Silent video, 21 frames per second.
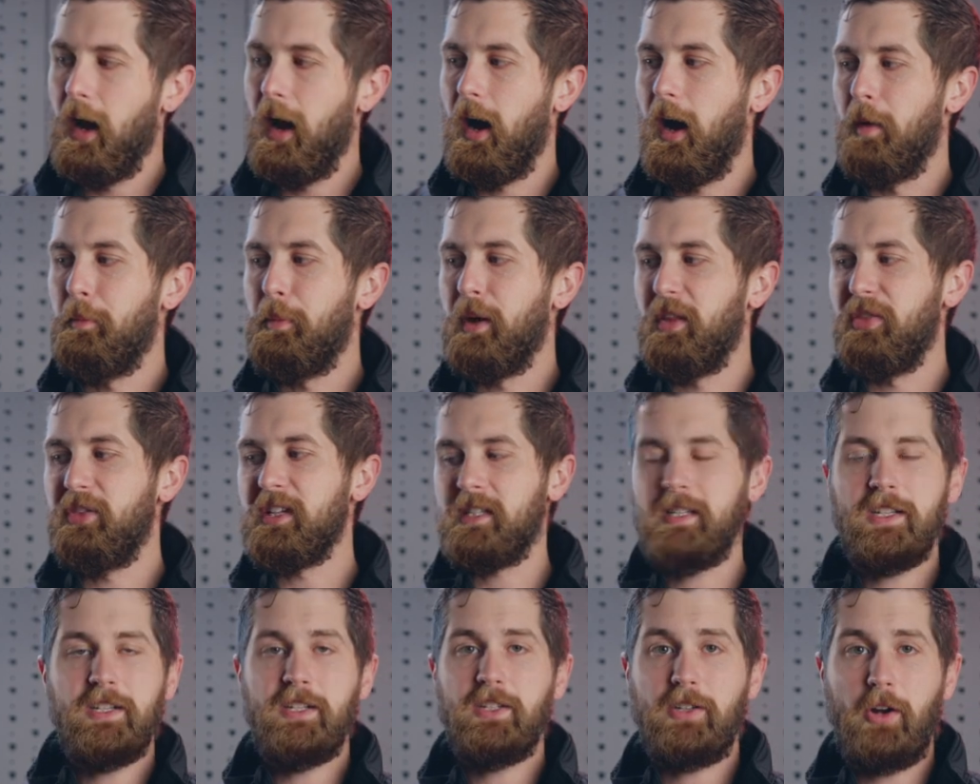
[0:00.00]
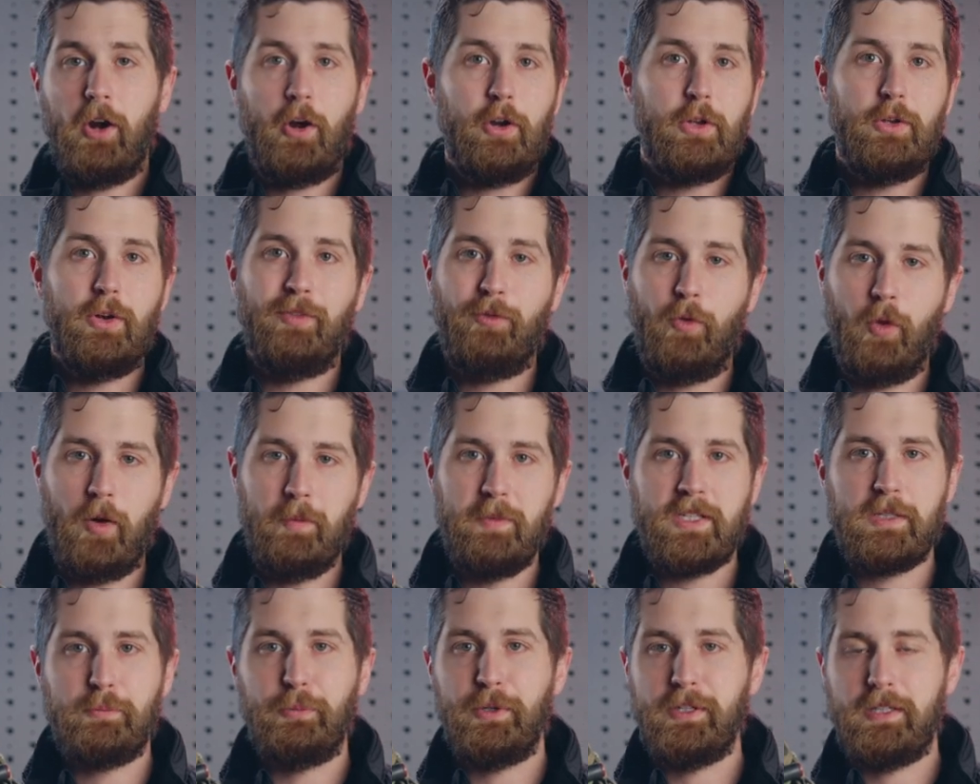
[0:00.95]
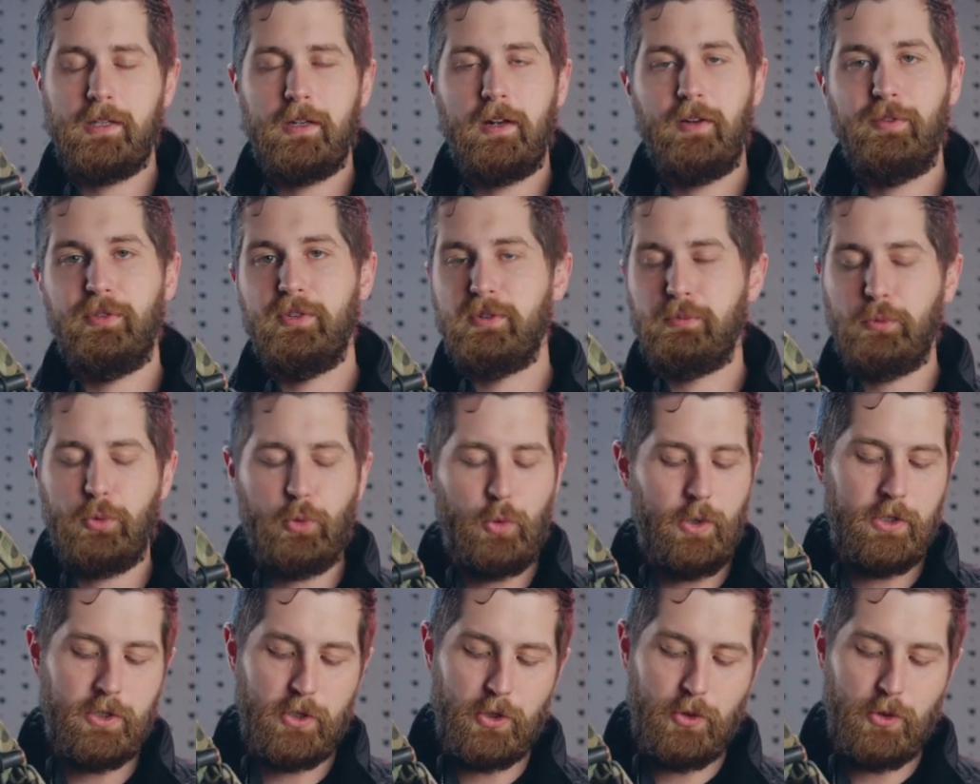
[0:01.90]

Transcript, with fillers: Uh, but this is our uniform. It splits the difference between